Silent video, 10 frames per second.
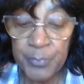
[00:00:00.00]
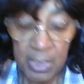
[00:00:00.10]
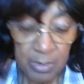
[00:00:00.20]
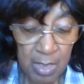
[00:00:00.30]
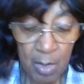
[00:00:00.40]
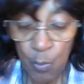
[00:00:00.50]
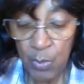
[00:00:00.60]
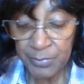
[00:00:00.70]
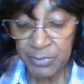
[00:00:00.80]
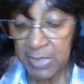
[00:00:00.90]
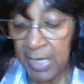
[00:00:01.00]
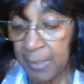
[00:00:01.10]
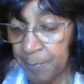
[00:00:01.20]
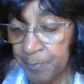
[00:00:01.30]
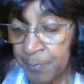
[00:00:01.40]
That's our website.